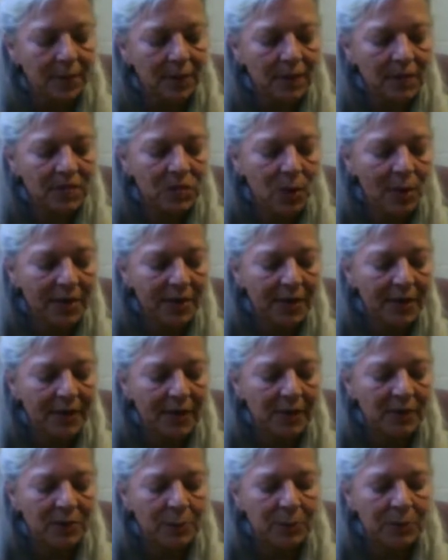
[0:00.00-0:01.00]
So I thought that
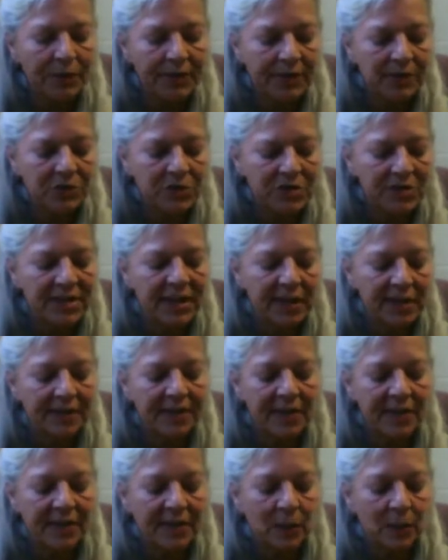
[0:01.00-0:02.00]
was pretty interesting. I
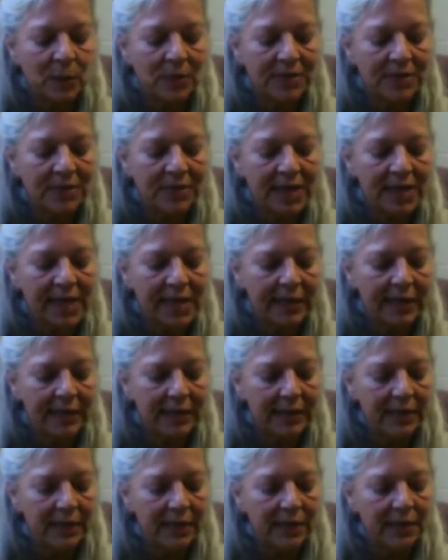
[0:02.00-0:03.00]
found that one today.
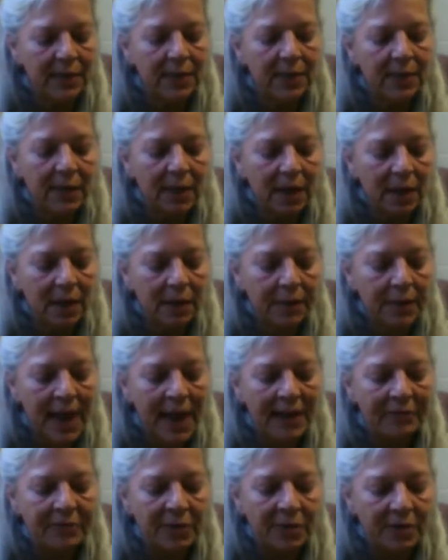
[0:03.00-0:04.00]

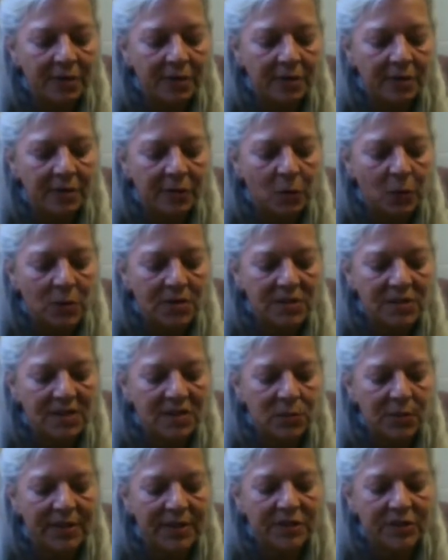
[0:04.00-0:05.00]
After the 4 to
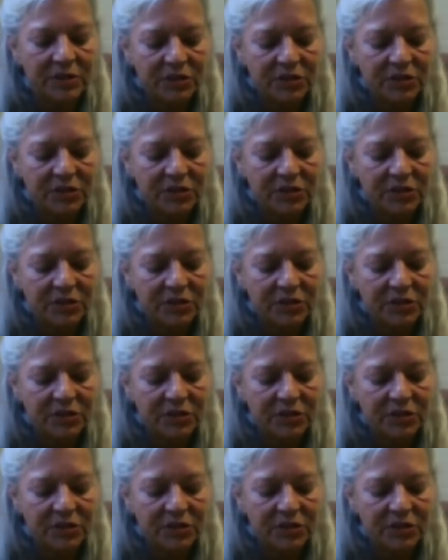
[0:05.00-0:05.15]
6 weeks, you